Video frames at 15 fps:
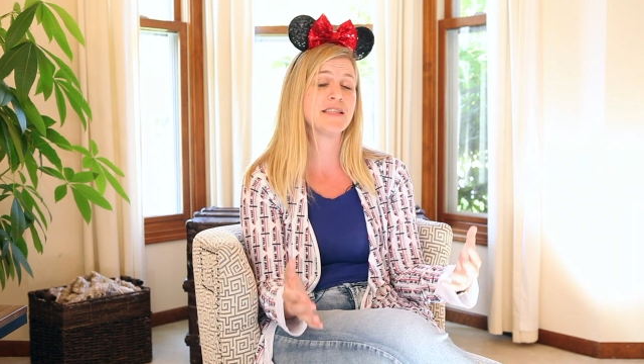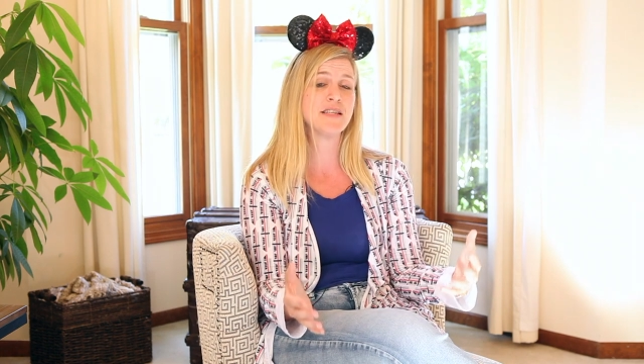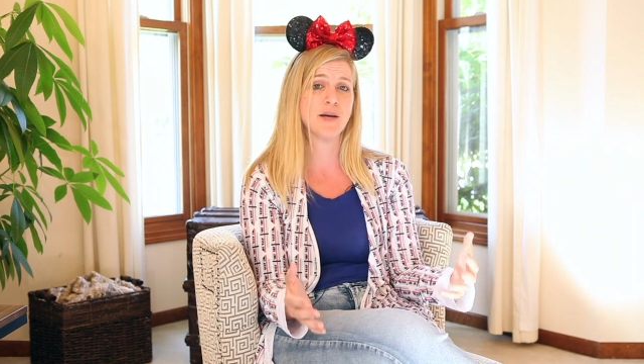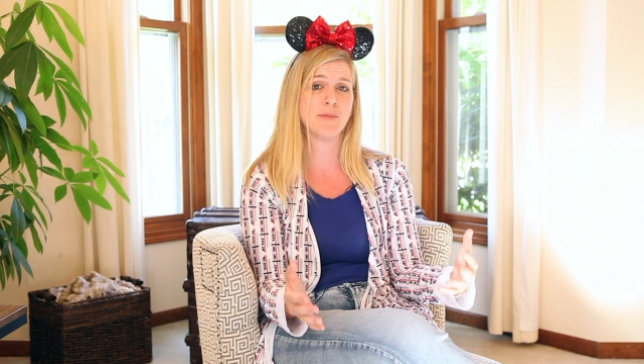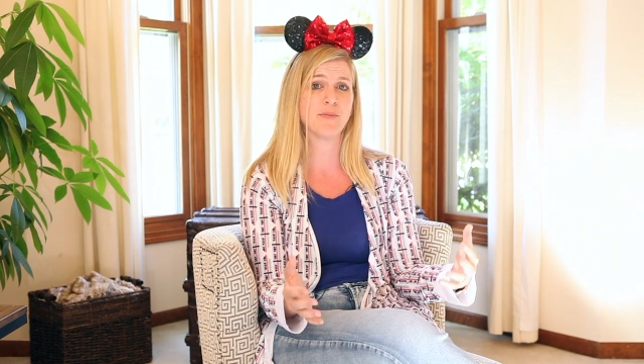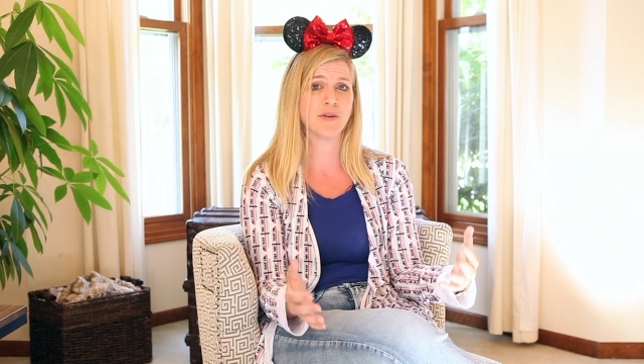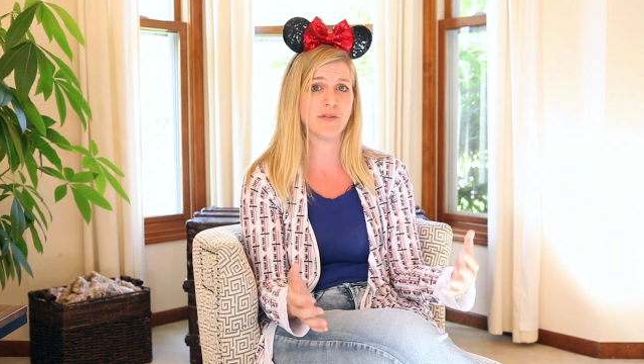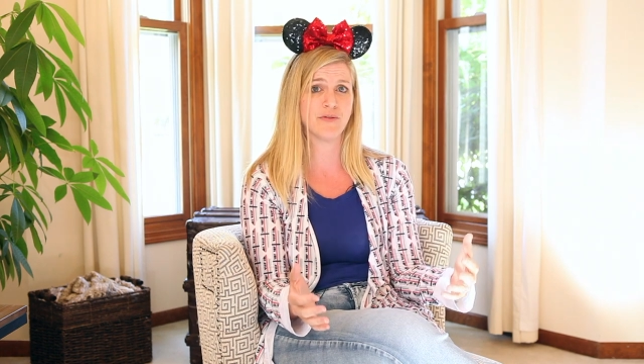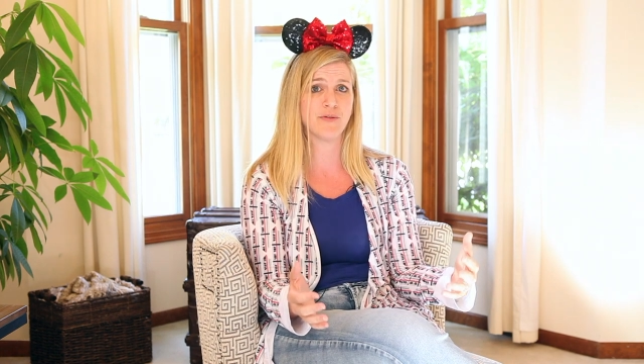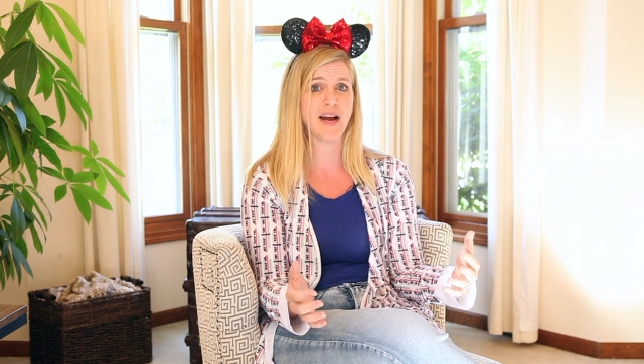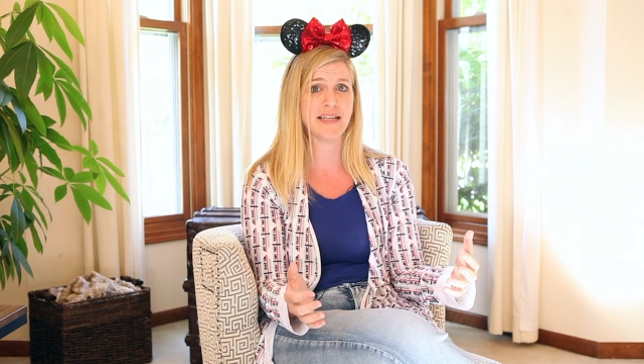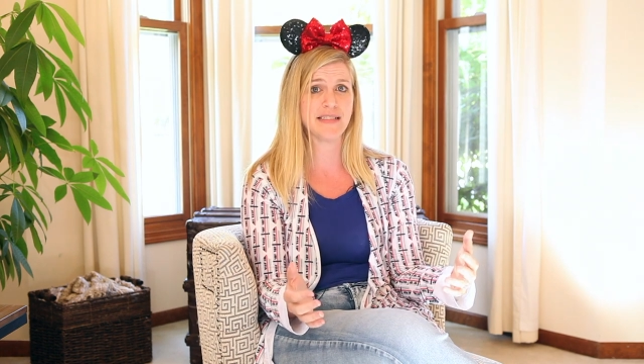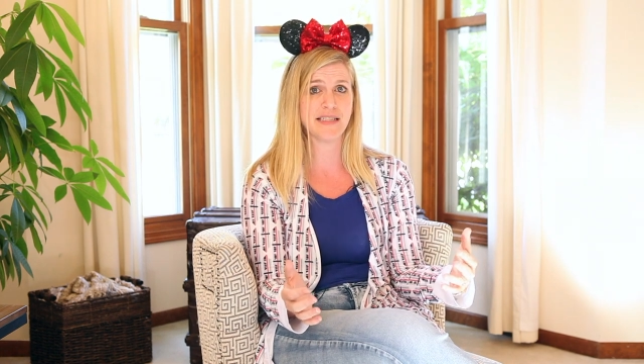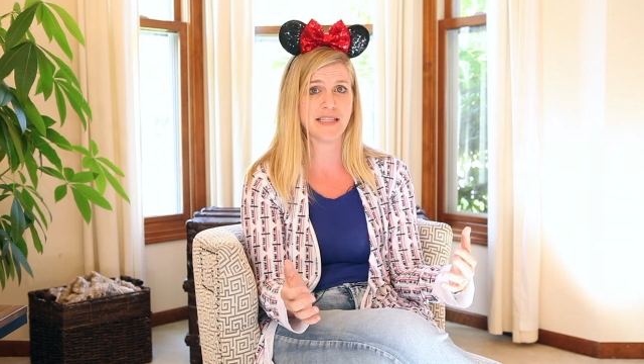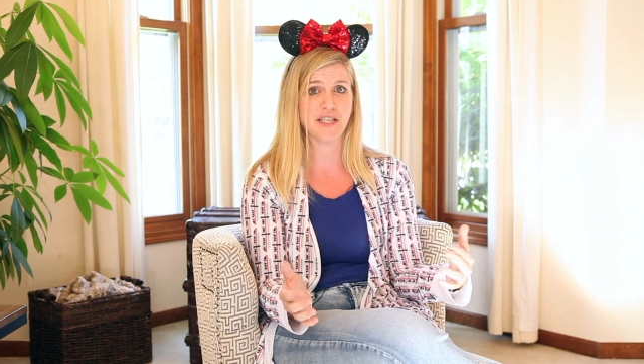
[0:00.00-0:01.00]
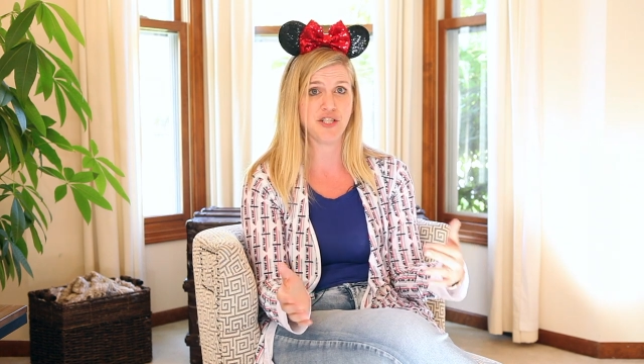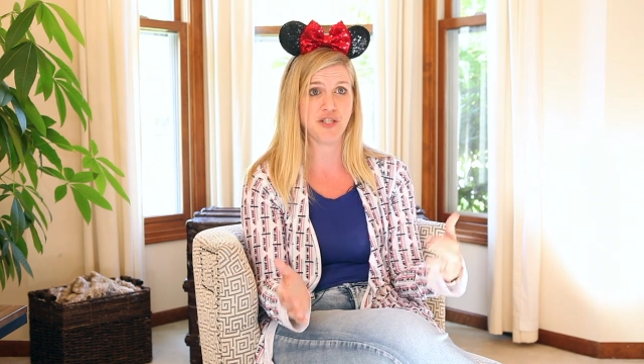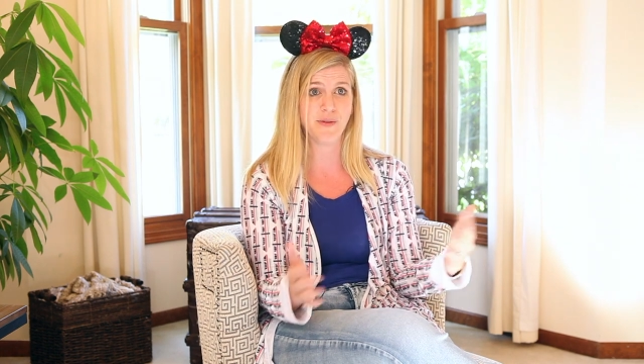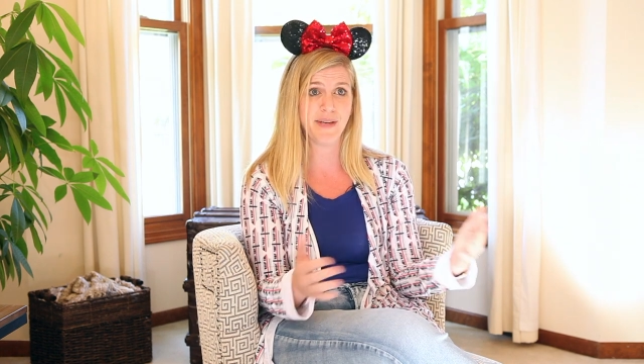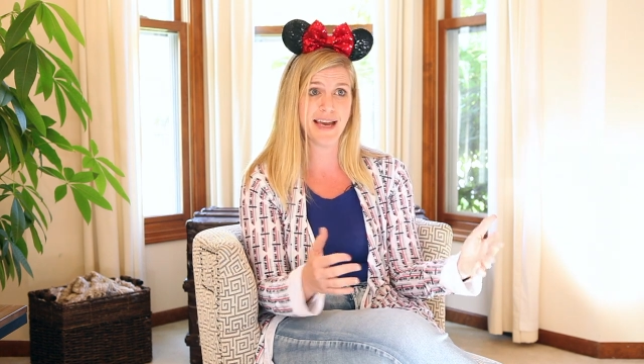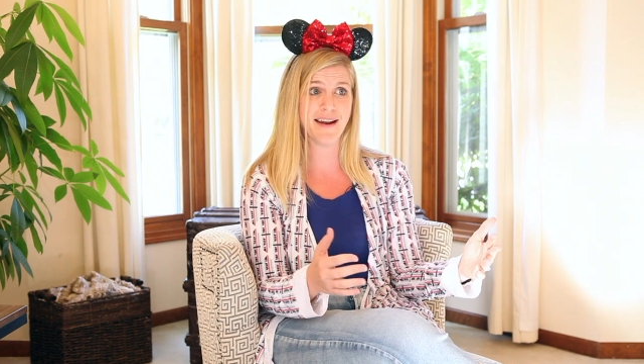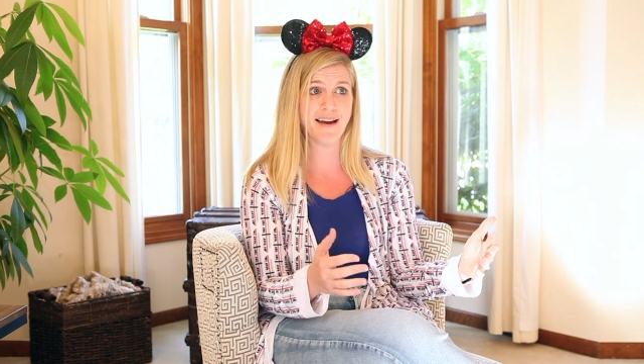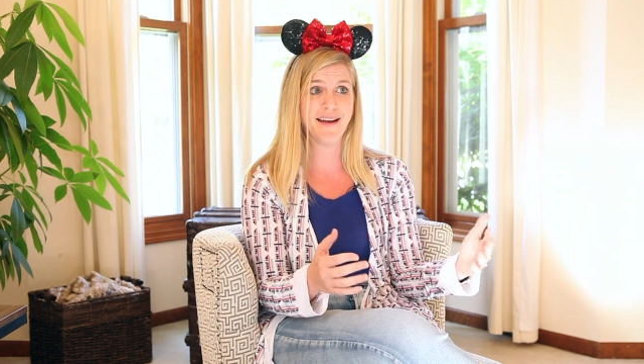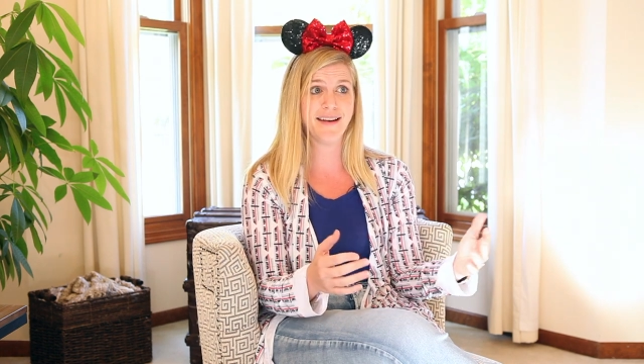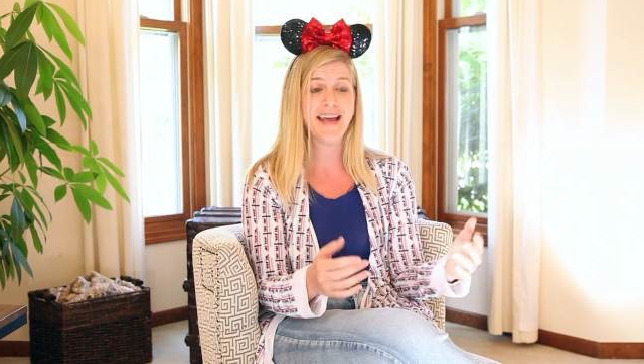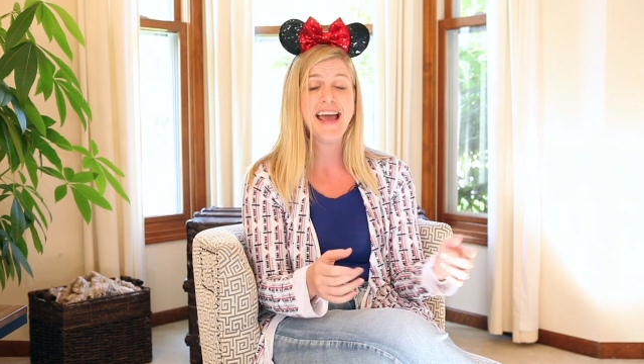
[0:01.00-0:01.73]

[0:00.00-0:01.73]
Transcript: the number of rides that you get on.